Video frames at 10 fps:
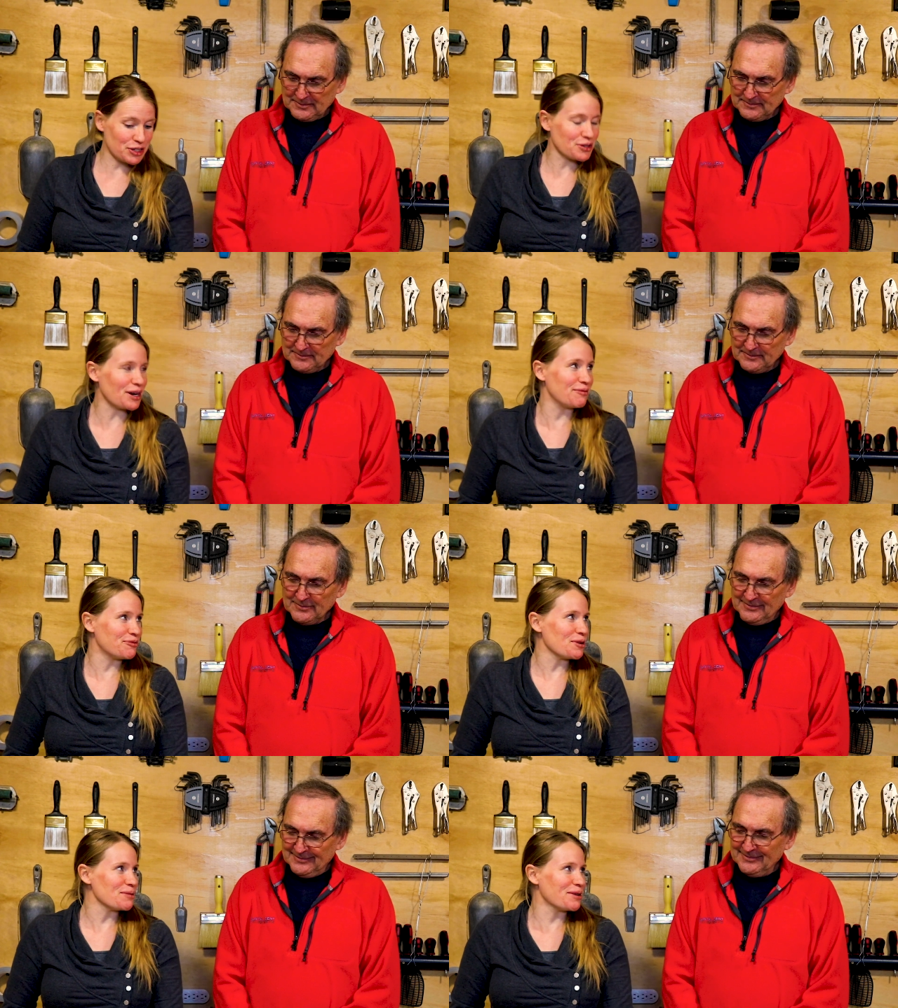
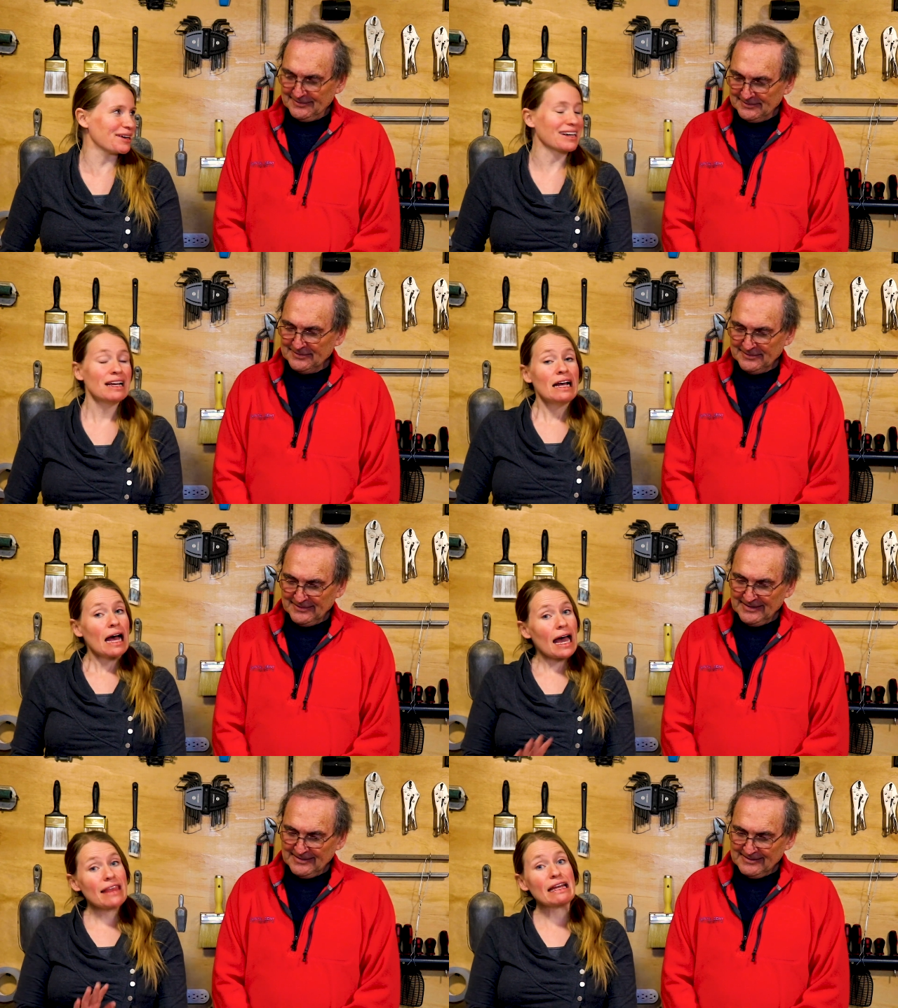Speaker 1: straightforward.
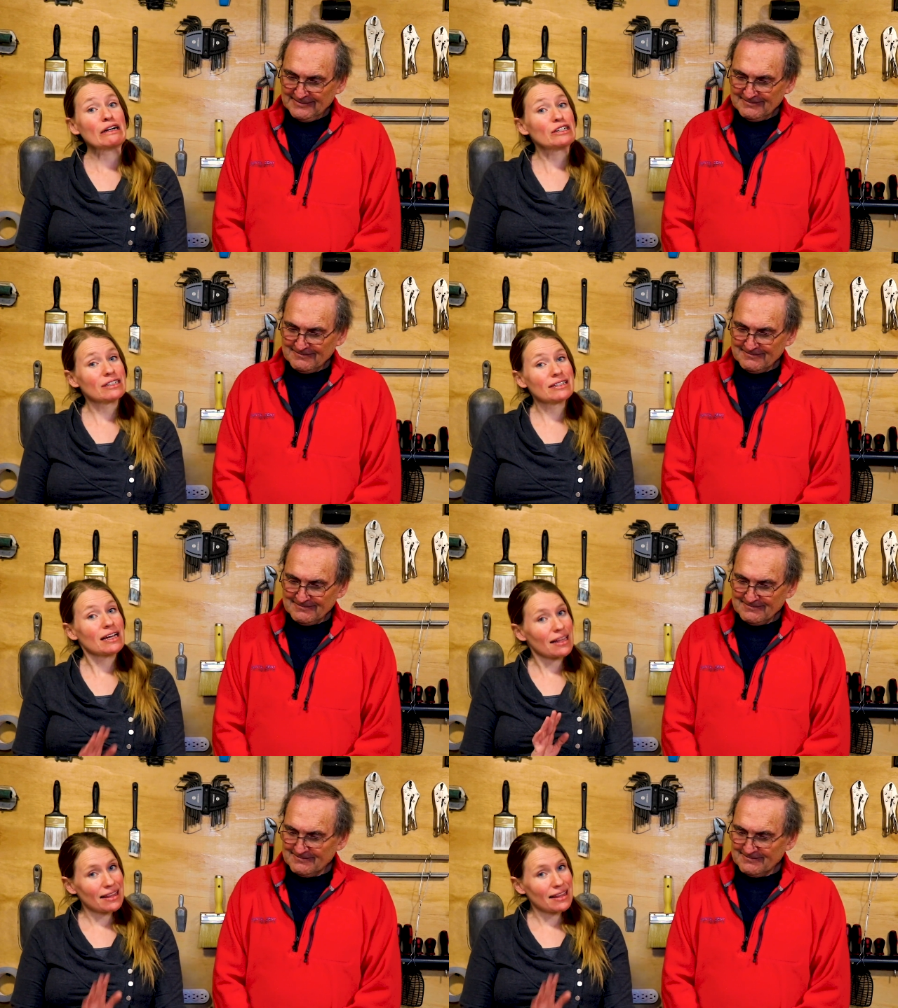and there,